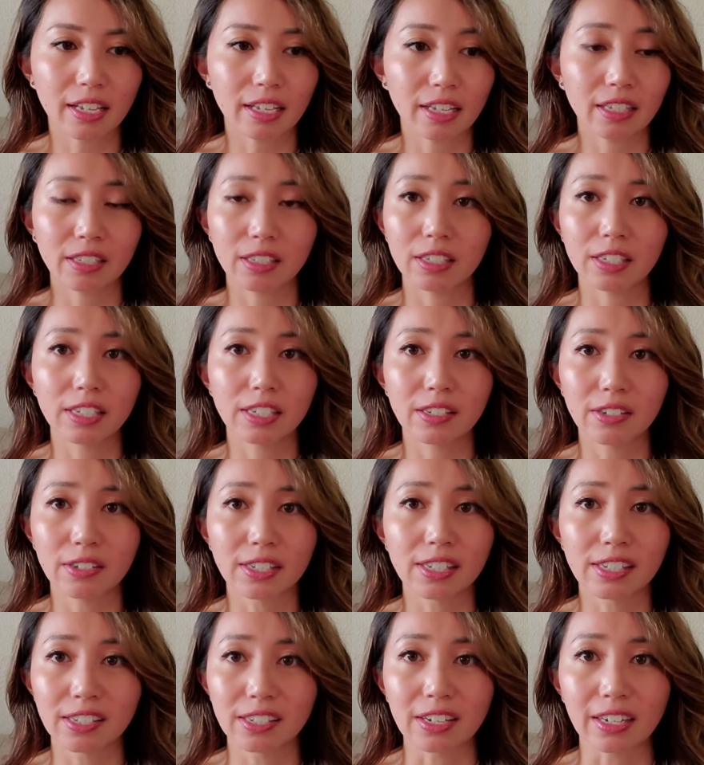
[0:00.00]
it's still
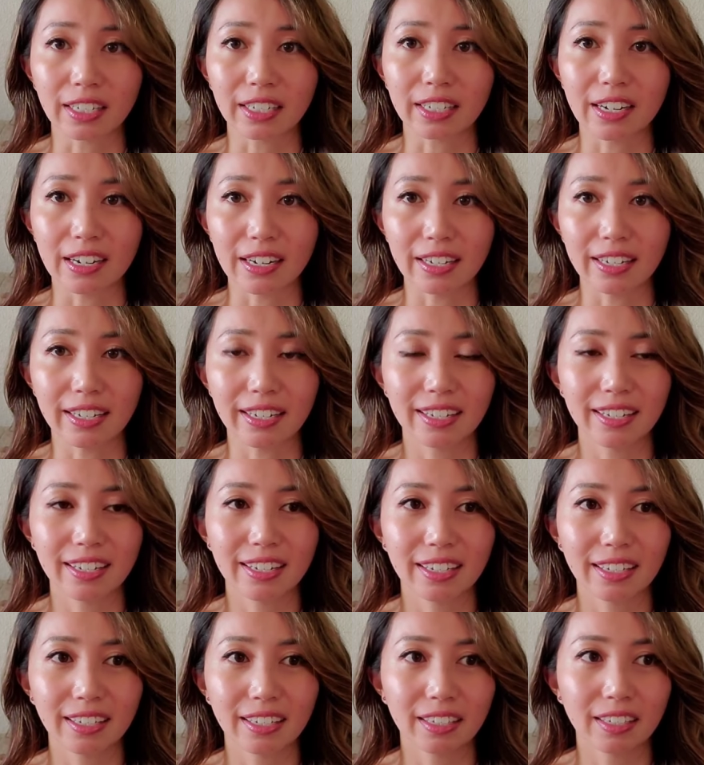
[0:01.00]
stuck on
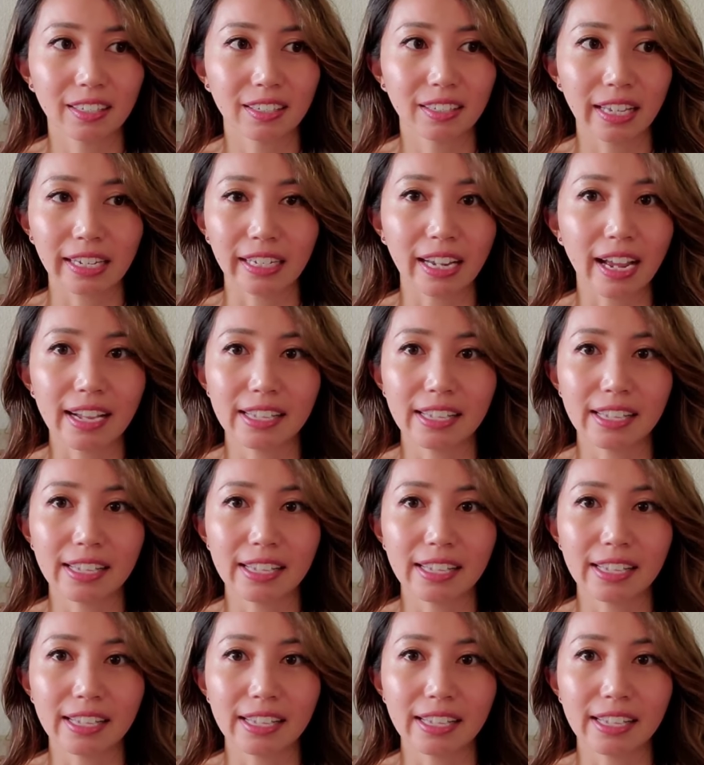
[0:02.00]
like